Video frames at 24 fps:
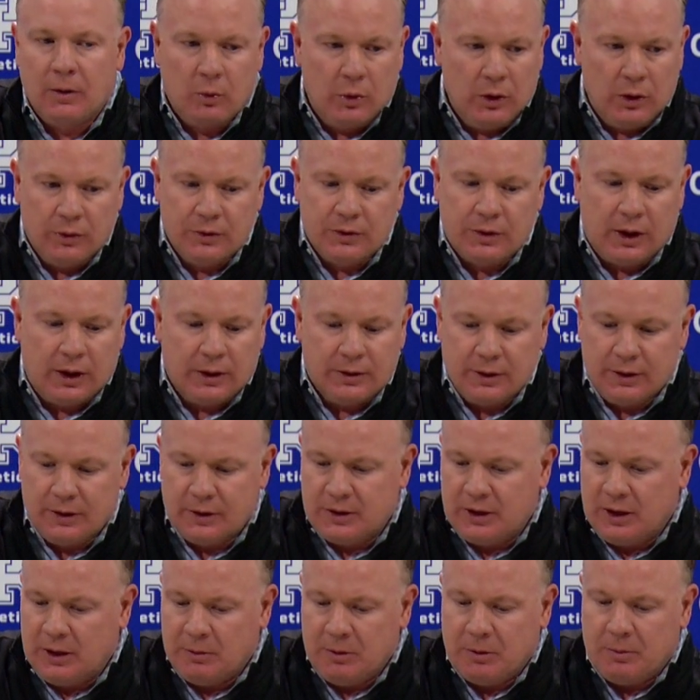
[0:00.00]
I will talk
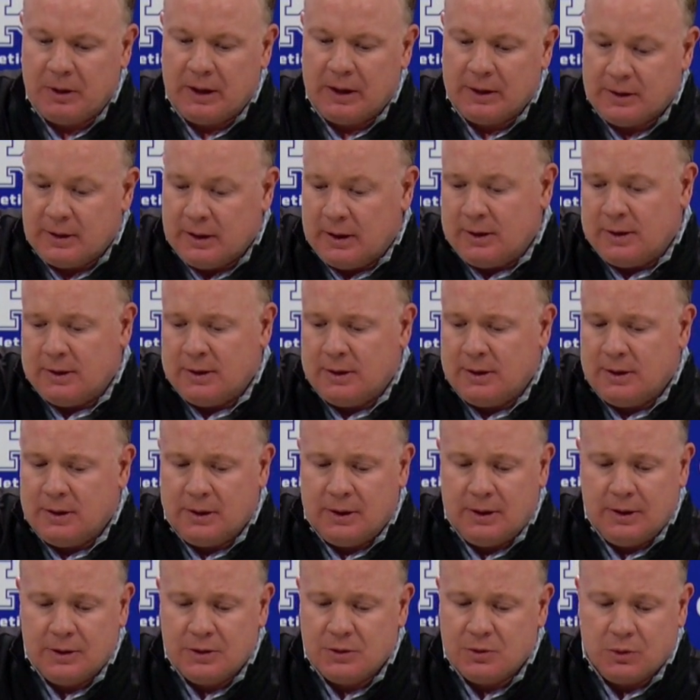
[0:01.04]
to the team about that. And
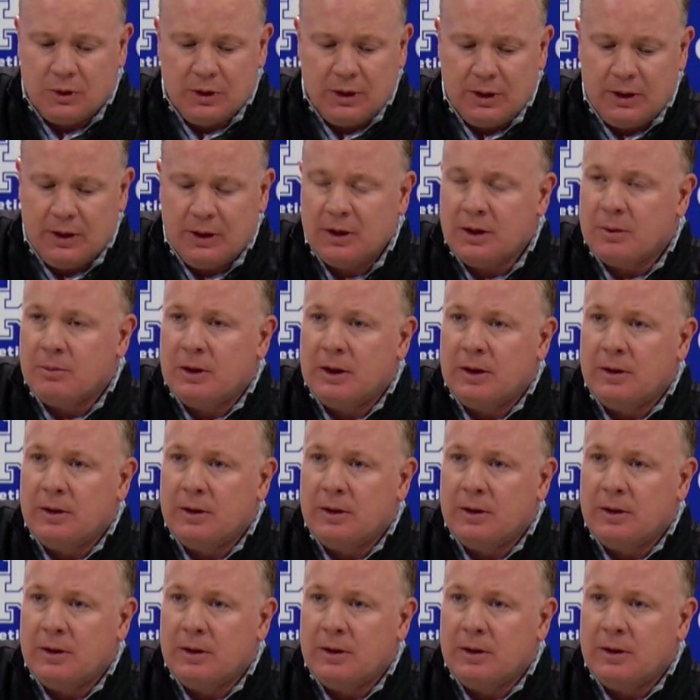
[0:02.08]
it is what it is.